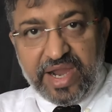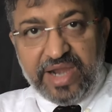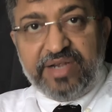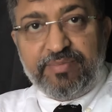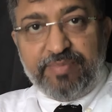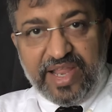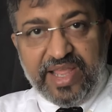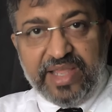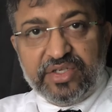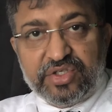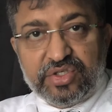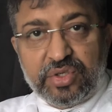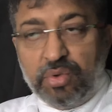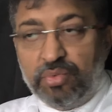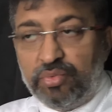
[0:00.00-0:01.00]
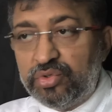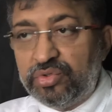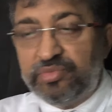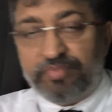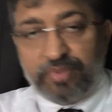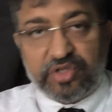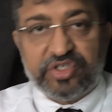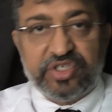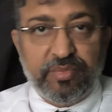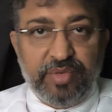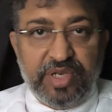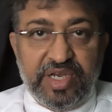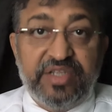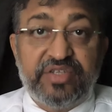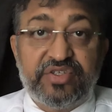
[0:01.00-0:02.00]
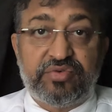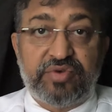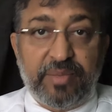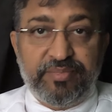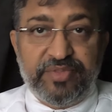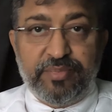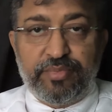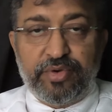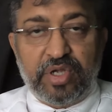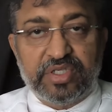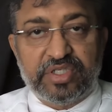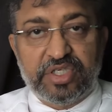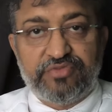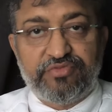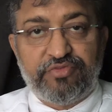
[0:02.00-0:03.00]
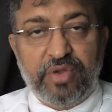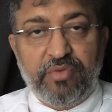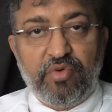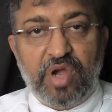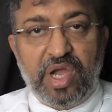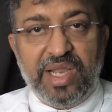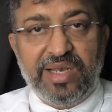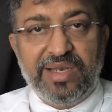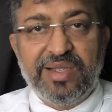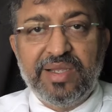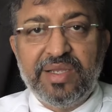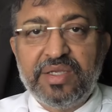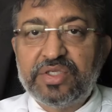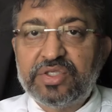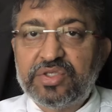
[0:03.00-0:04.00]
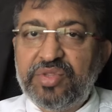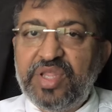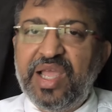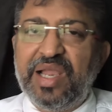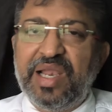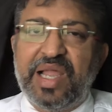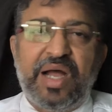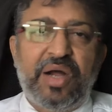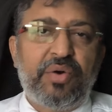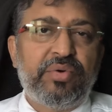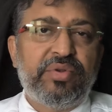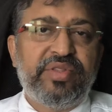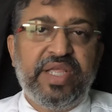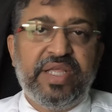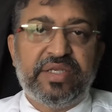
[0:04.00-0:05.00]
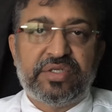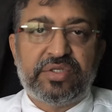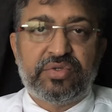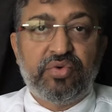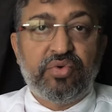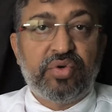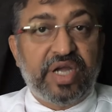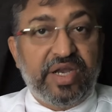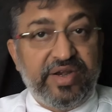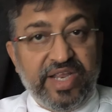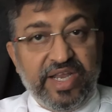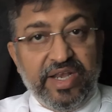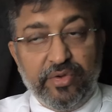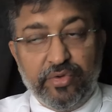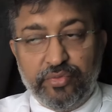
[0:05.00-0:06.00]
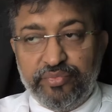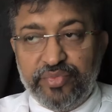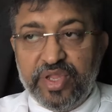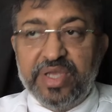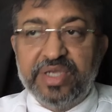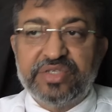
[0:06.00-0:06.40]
right place would possibly disrupt the process for a while. So they allowed this to continue.